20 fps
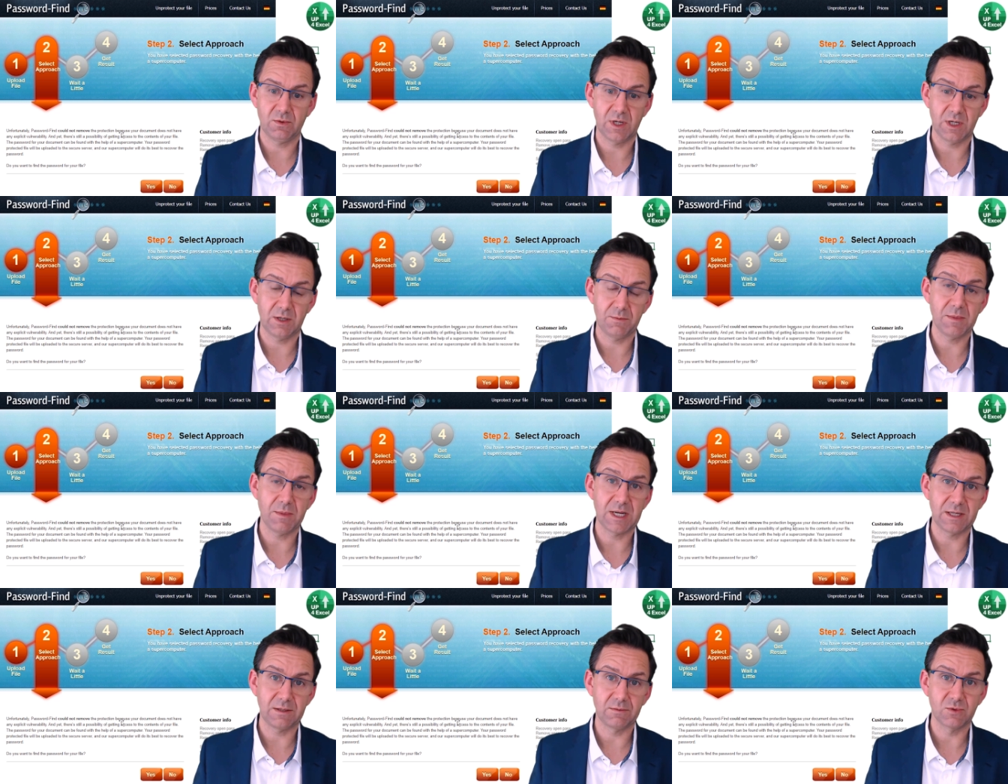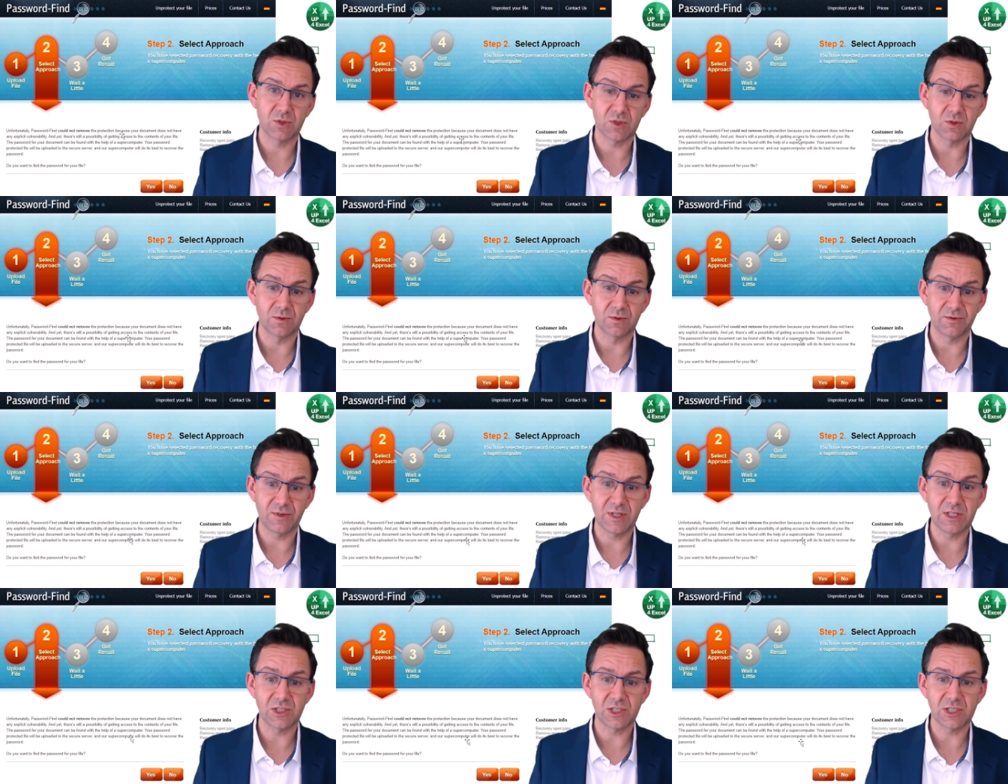and it meant sort
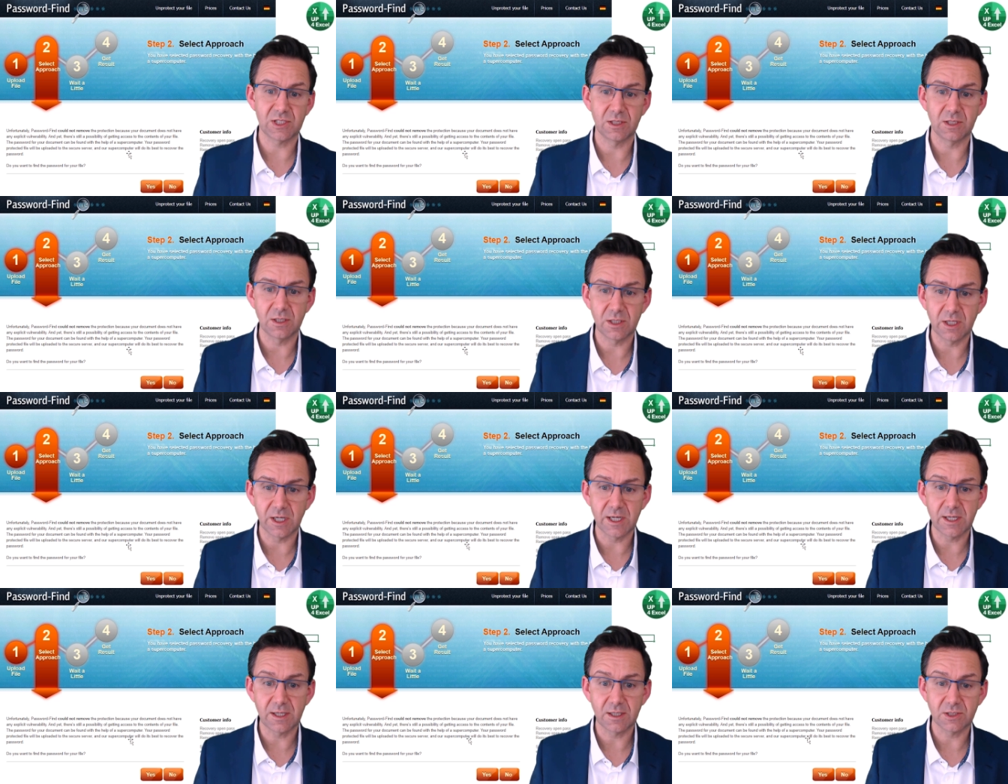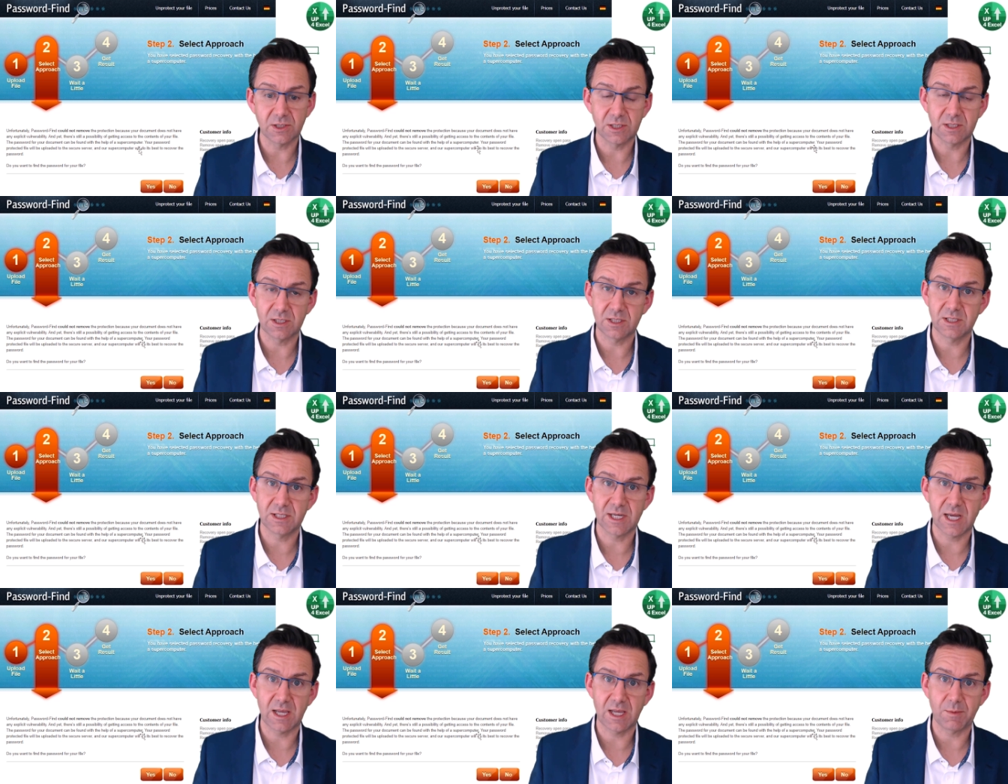of instantly because it'd
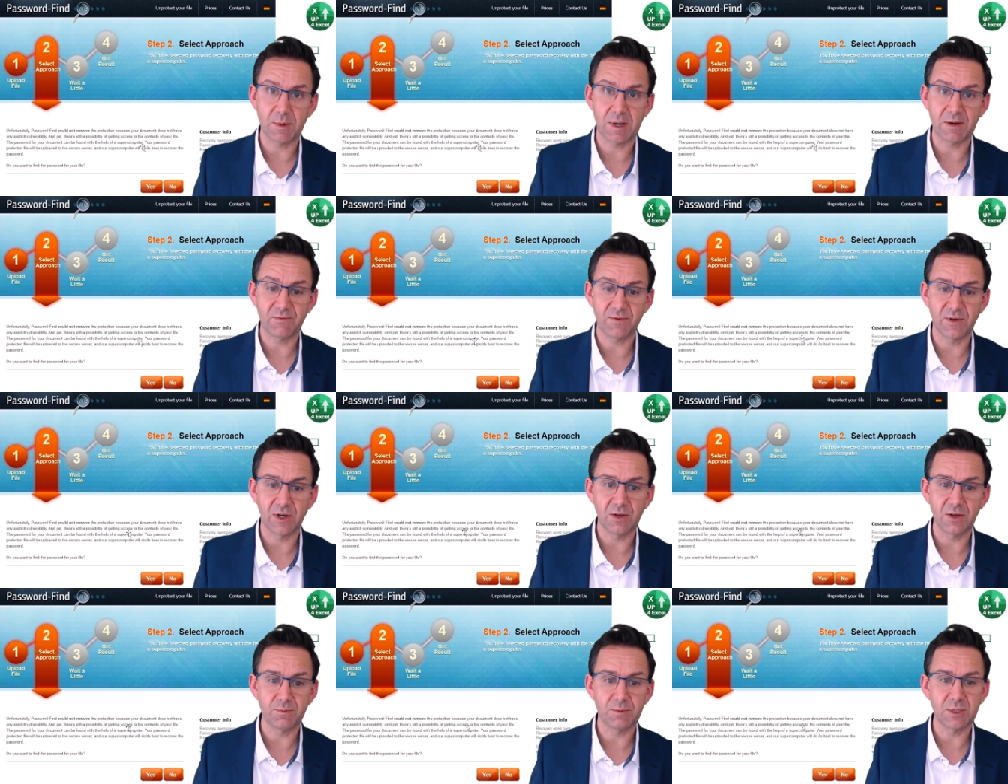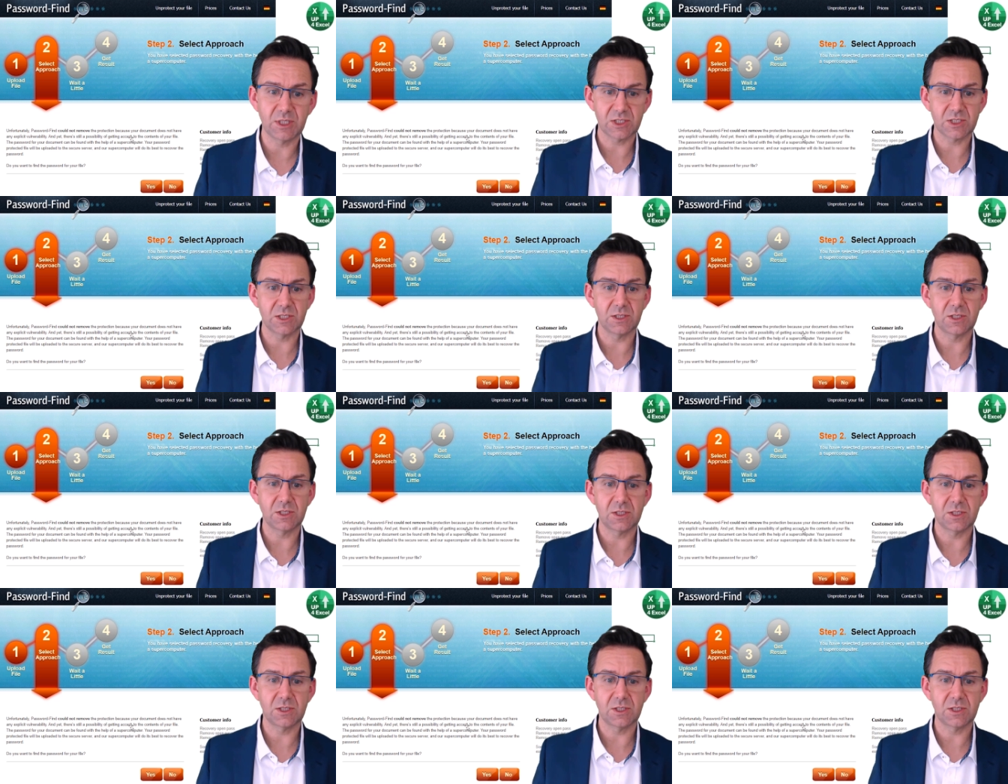take about five minutes to